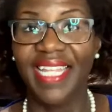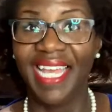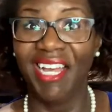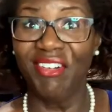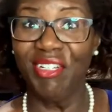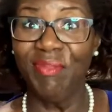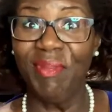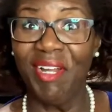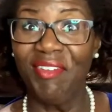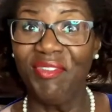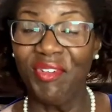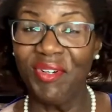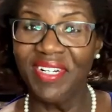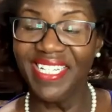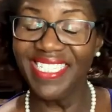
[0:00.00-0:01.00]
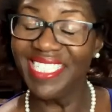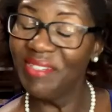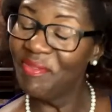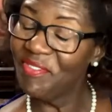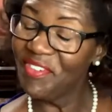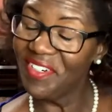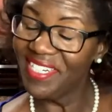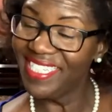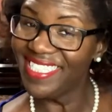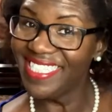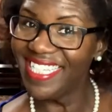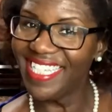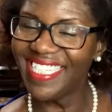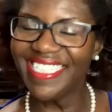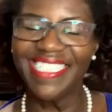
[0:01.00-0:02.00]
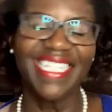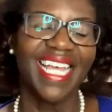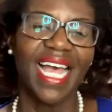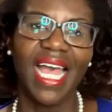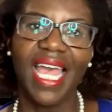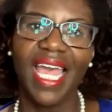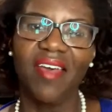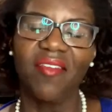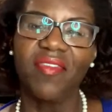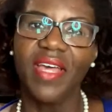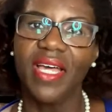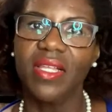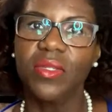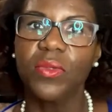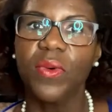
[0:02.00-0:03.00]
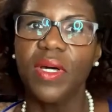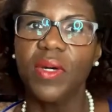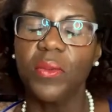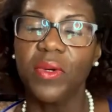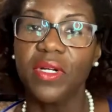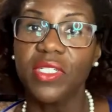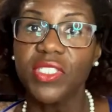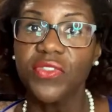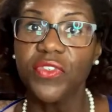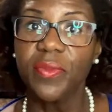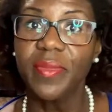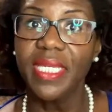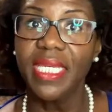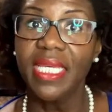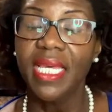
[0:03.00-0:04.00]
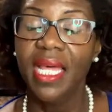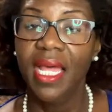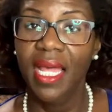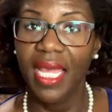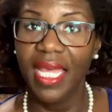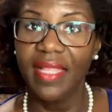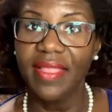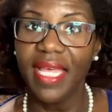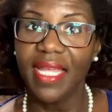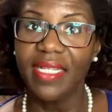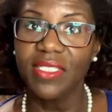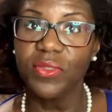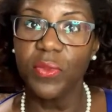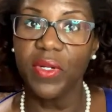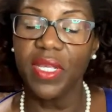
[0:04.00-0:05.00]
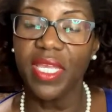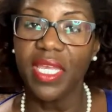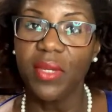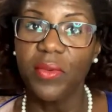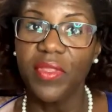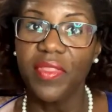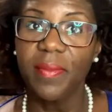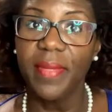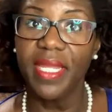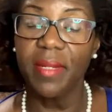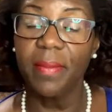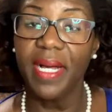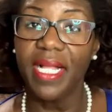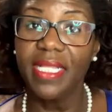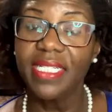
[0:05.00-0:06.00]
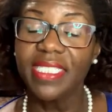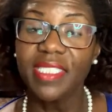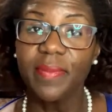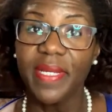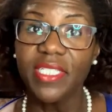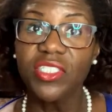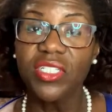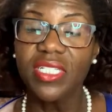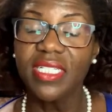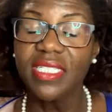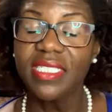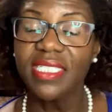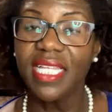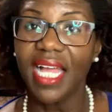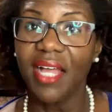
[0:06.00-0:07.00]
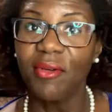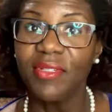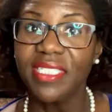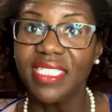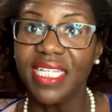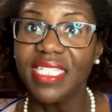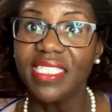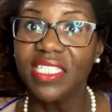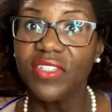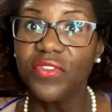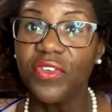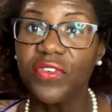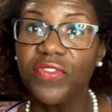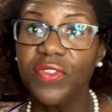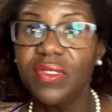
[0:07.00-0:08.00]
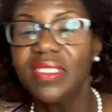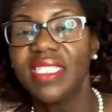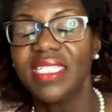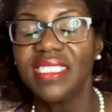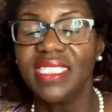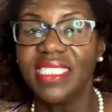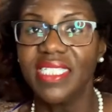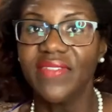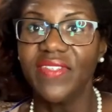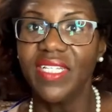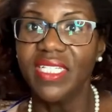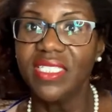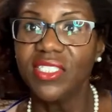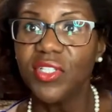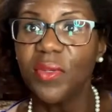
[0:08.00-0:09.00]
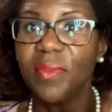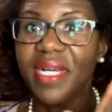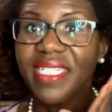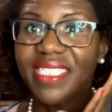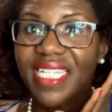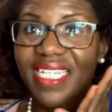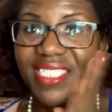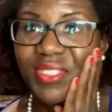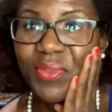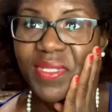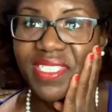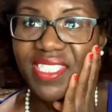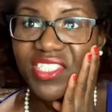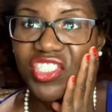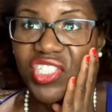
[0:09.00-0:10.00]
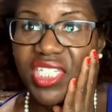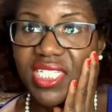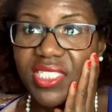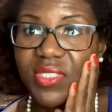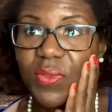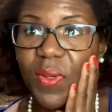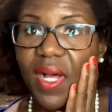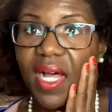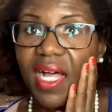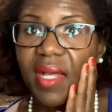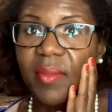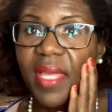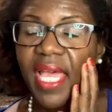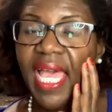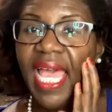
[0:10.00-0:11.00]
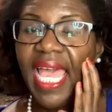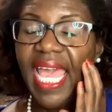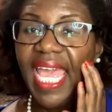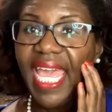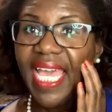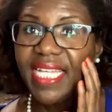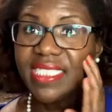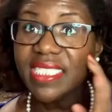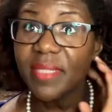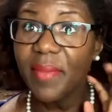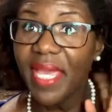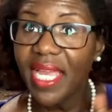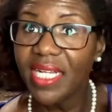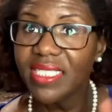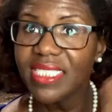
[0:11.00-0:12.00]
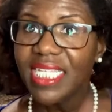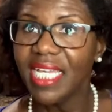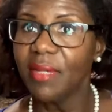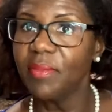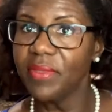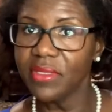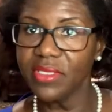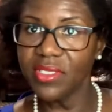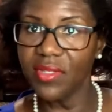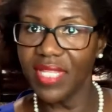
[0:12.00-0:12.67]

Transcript: Now, in my 40s, I'm 46. I have found what works for me, and that is working with a metabolic specialist. I was tested for food sensitivity, so my test was a cheek swab and some hair samples.